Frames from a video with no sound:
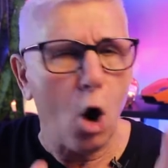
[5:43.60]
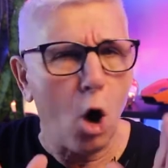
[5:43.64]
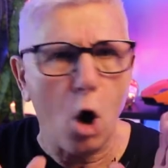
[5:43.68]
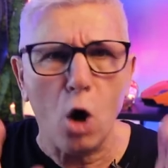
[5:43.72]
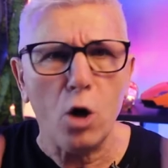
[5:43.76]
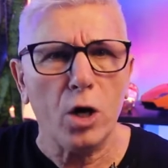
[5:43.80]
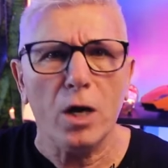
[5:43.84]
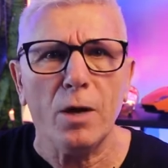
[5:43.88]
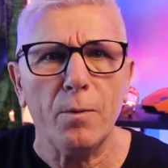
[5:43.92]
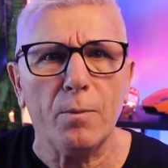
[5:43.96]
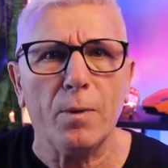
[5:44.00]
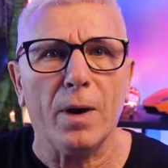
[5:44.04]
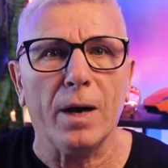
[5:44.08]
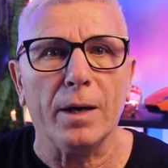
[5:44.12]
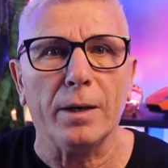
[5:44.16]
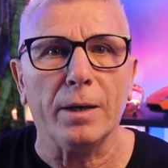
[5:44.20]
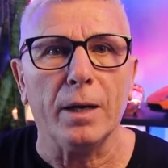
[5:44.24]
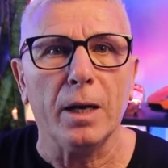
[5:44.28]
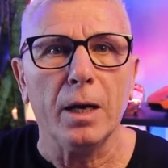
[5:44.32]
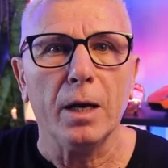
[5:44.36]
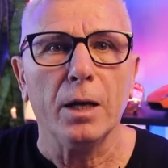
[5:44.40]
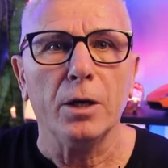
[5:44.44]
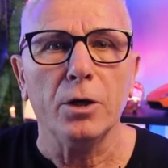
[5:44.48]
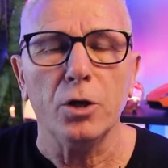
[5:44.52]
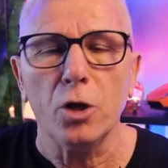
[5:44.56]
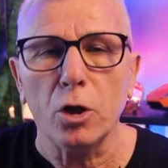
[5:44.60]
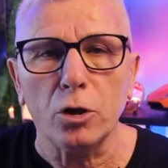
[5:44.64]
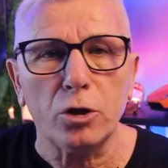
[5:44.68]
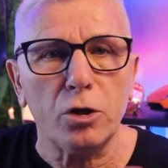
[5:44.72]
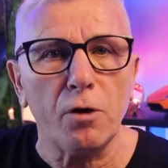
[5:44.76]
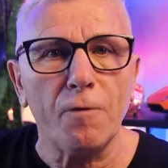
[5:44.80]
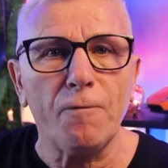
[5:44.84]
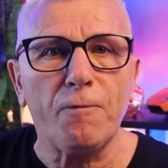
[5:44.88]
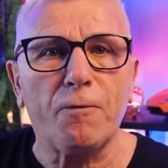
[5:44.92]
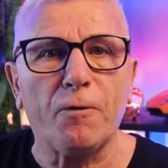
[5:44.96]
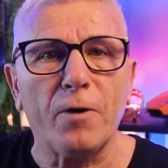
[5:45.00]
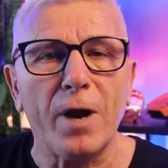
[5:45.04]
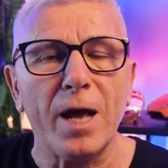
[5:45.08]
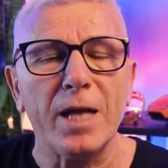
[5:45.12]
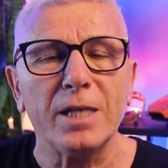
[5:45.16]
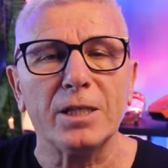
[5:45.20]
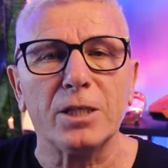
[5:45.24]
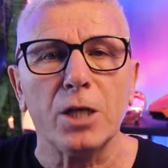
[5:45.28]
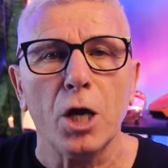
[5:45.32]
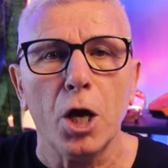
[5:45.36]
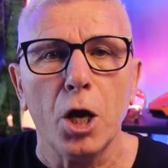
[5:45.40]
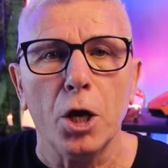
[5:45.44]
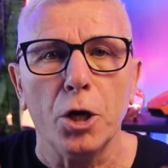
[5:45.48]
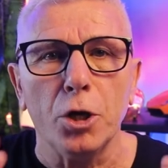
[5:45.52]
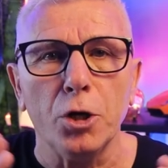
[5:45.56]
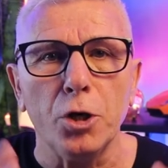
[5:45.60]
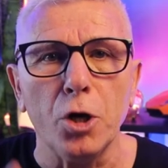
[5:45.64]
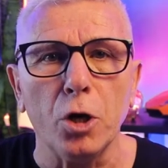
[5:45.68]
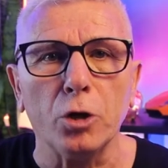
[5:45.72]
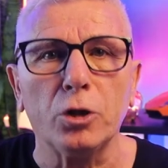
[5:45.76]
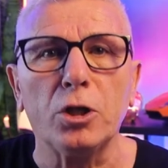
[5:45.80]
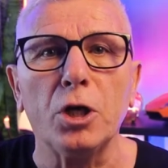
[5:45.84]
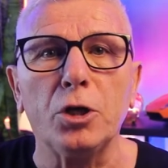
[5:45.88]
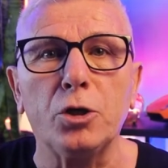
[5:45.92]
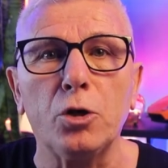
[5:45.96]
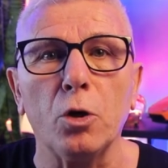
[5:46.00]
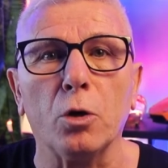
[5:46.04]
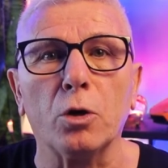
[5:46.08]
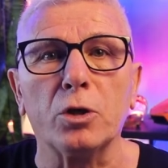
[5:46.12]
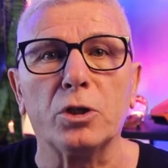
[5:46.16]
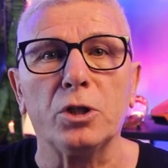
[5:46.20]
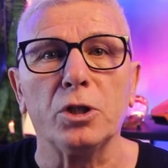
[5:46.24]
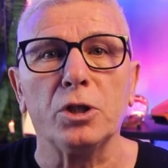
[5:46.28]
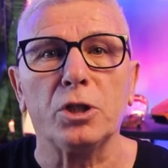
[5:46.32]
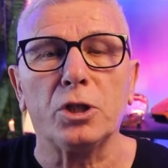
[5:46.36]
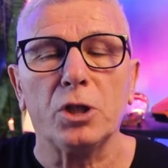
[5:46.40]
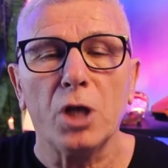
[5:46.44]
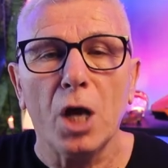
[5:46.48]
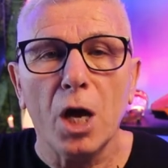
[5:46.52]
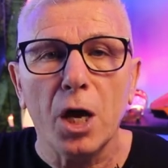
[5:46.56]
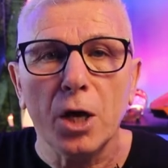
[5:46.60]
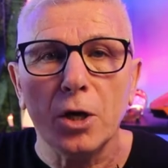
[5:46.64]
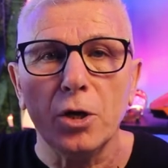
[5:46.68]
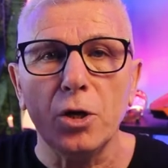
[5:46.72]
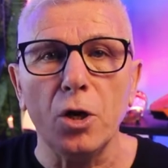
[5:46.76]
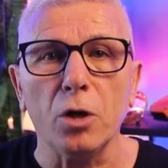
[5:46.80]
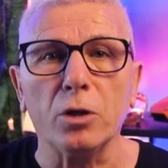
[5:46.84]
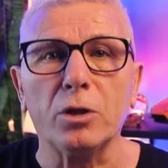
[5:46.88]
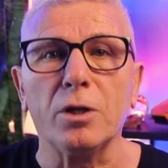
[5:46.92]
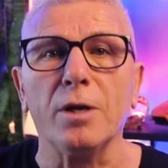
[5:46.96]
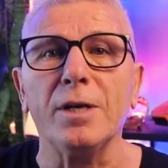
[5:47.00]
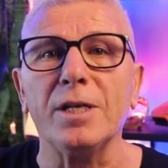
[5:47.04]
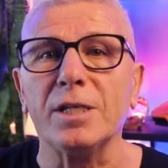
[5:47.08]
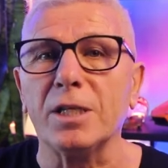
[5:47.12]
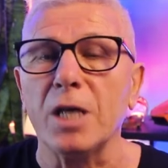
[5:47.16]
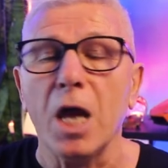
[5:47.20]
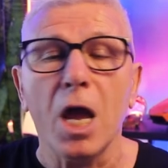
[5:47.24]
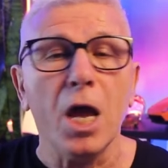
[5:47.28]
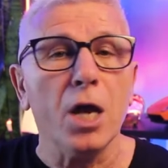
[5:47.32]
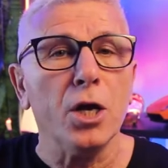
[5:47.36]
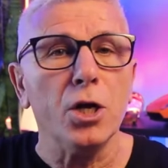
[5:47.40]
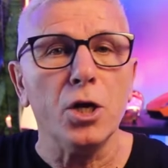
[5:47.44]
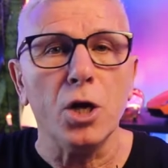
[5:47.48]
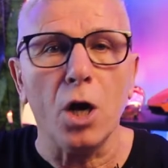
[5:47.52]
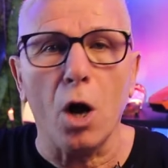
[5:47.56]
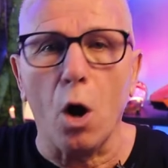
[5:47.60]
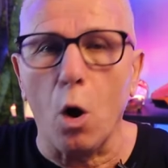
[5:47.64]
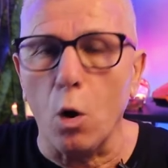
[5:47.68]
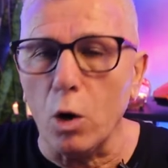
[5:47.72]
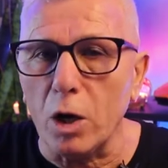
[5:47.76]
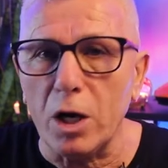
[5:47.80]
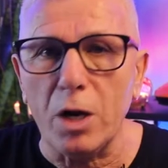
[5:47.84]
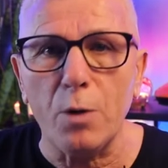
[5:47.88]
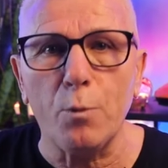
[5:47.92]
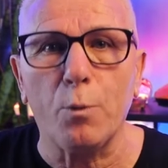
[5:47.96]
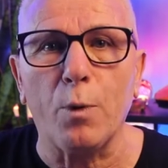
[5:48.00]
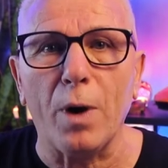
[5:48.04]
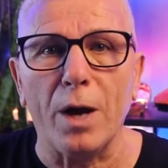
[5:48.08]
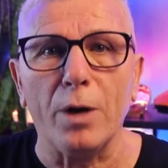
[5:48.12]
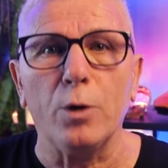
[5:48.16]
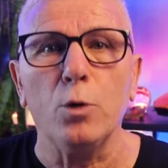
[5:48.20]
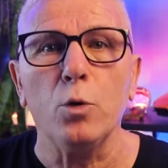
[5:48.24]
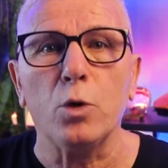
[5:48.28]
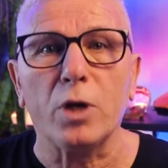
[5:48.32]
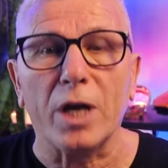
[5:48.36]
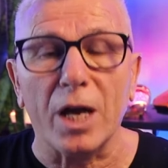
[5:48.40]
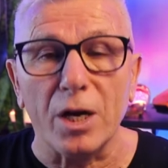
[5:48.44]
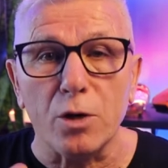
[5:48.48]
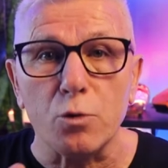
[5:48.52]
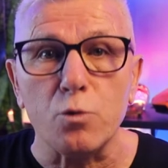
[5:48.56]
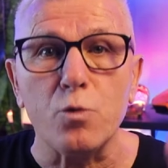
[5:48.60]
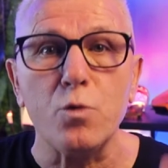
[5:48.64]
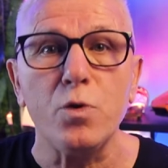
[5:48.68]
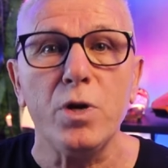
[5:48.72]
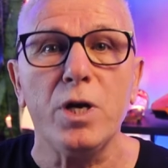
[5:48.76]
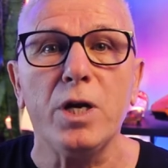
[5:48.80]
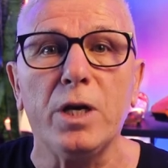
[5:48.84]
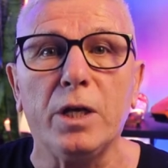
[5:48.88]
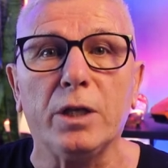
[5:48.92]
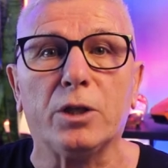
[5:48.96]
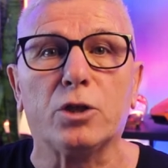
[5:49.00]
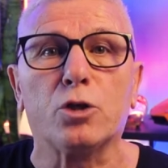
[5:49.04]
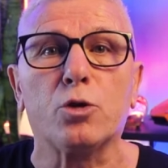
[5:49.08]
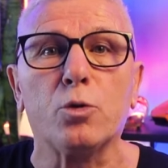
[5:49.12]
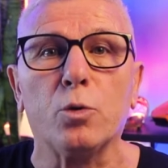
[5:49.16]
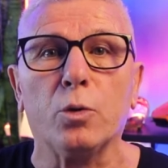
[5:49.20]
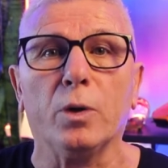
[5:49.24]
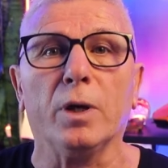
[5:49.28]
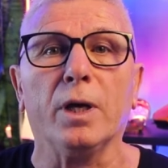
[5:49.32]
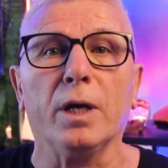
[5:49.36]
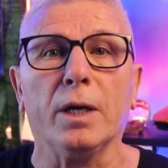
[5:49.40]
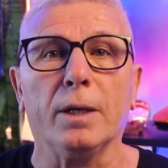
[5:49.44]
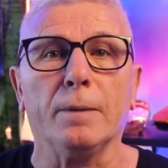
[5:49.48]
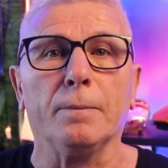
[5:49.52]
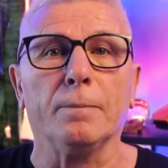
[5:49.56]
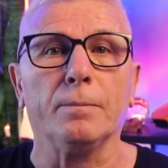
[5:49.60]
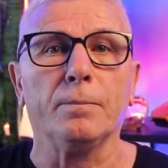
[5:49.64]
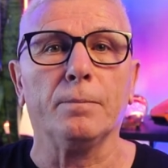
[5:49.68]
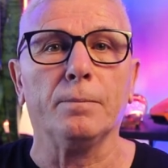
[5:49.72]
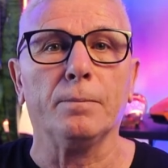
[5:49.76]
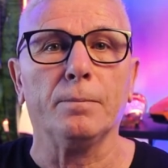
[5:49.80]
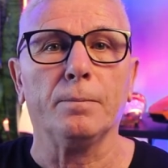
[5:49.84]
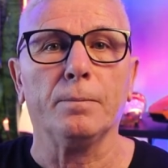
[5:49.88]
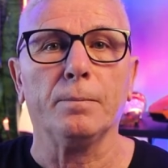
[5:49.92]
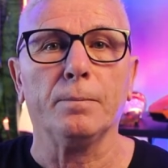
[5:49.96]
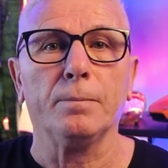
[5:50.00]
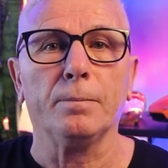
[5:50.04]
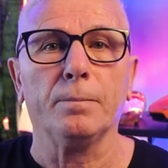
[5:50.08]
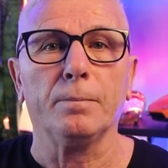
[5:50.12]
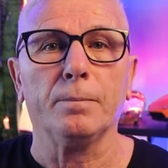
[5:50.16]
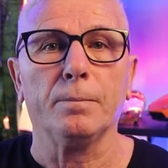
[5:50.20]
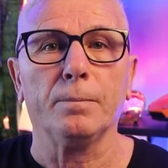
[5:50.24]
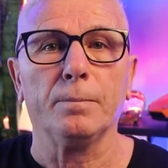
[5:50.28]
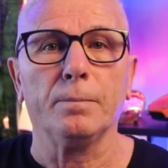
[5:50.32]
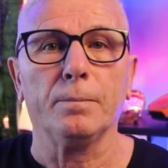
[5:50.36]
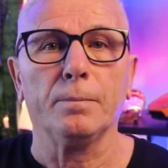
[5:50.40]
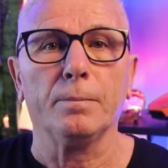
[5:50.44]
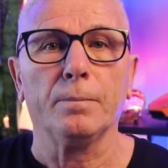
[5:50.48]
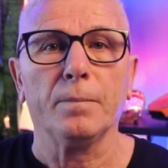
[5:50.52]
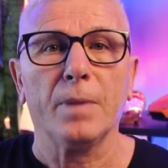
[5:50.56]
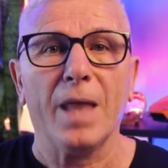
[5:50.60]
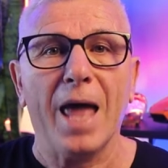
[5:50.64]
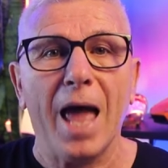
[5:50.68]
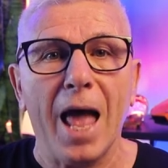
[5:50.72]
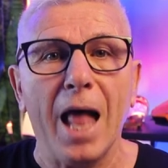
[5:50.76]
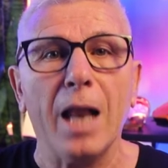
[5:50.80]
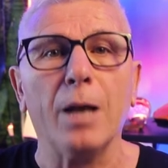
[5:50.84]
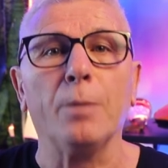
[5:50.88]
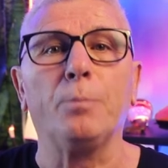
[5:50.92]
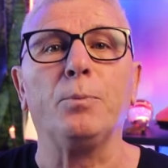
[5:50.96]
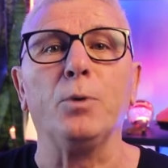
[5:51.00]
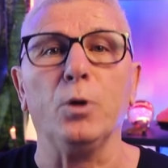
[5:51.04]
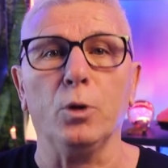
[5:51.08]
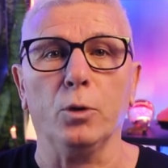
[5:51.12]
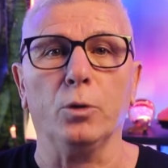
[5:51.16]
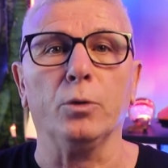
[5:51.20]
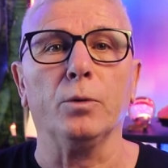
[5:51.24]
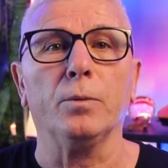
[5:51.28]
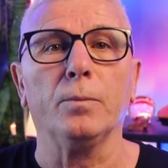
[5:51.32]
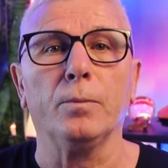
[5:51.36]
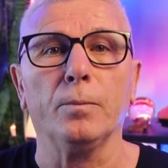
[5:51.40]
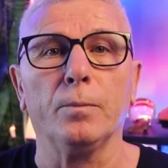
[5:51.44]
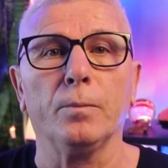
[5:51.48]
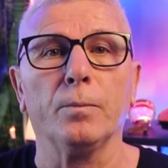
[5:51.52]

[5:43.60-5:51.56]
only one not your friends not the doctors, not the only one who can really truly help you.